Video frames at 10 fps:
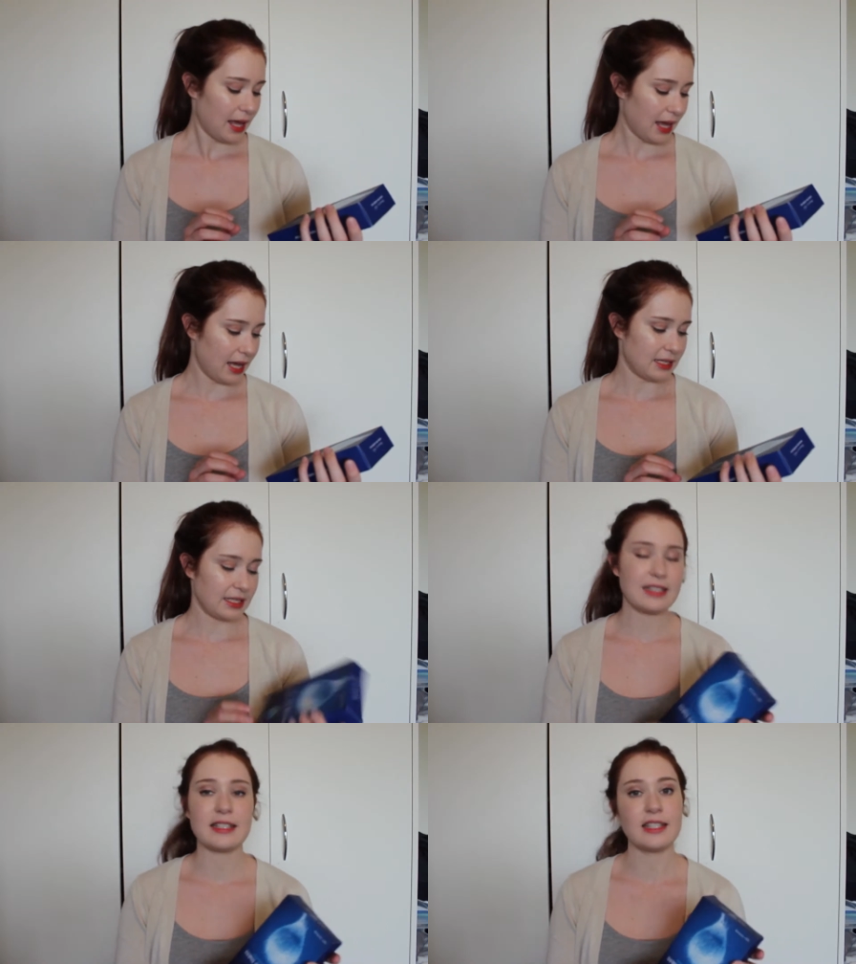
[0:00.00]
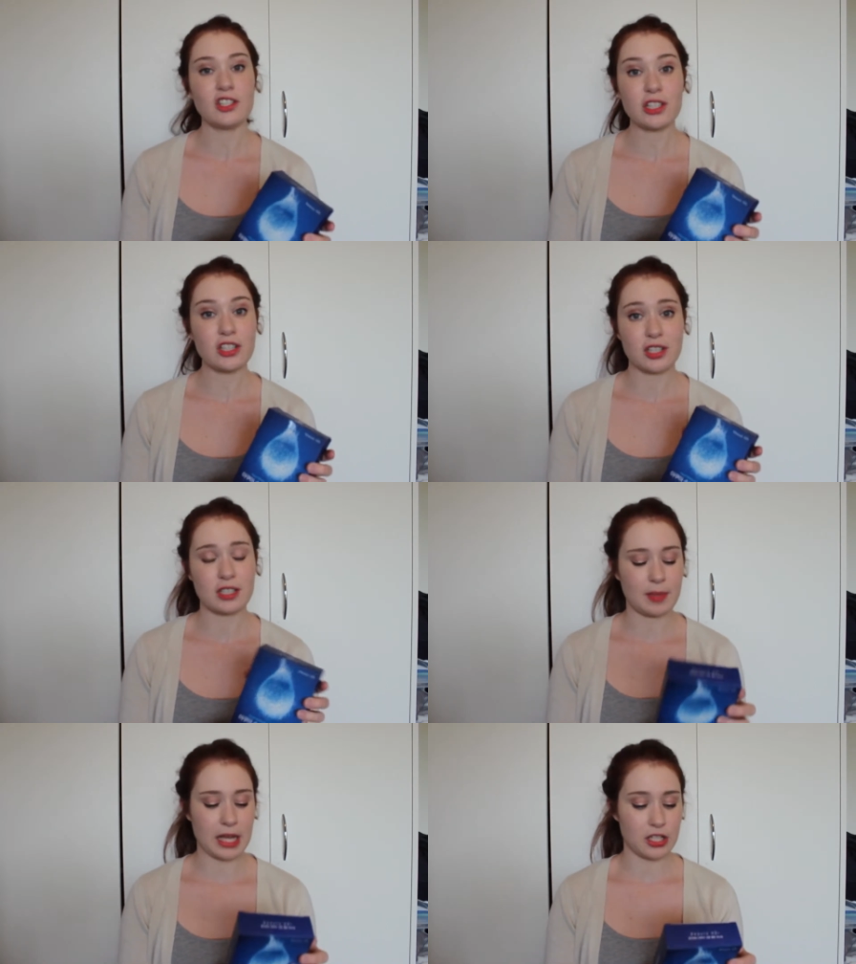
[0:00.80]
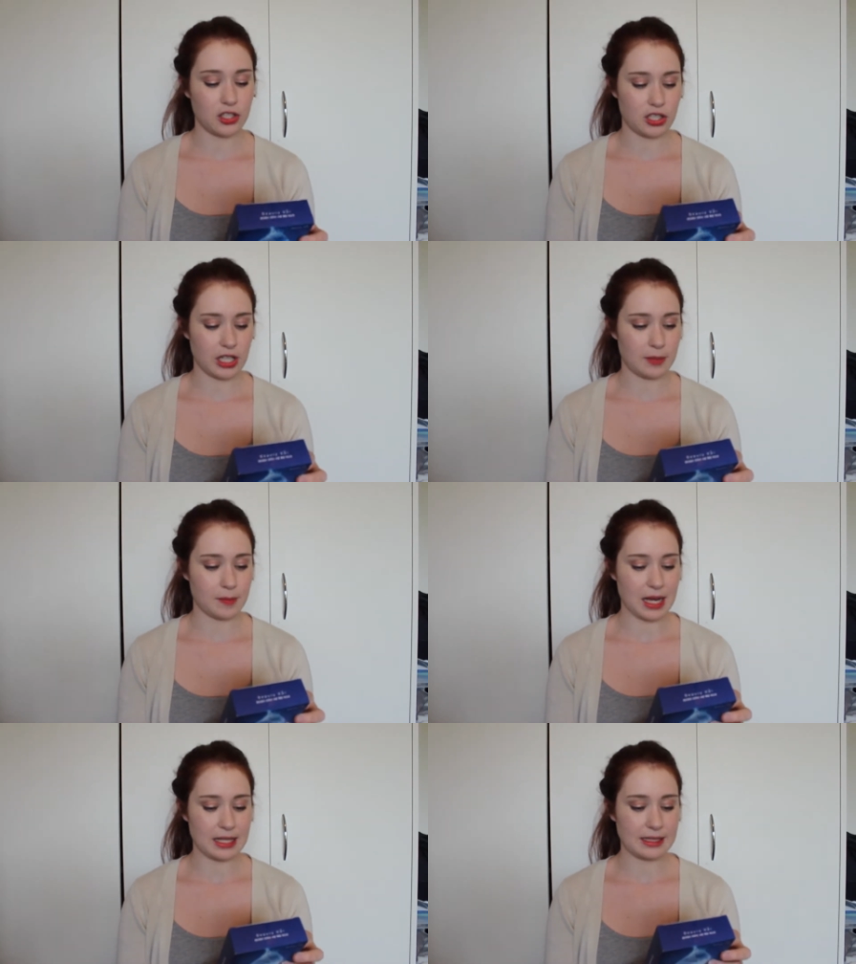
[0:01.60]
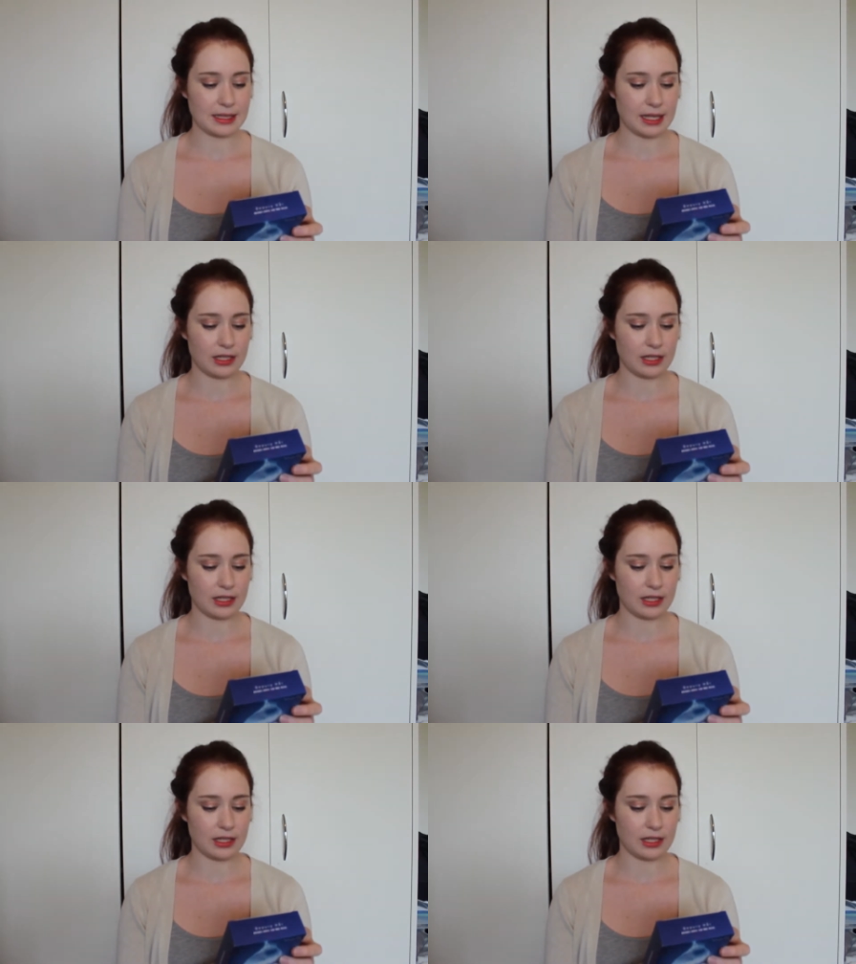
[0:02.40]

and it's essentially just a plain sheet mask.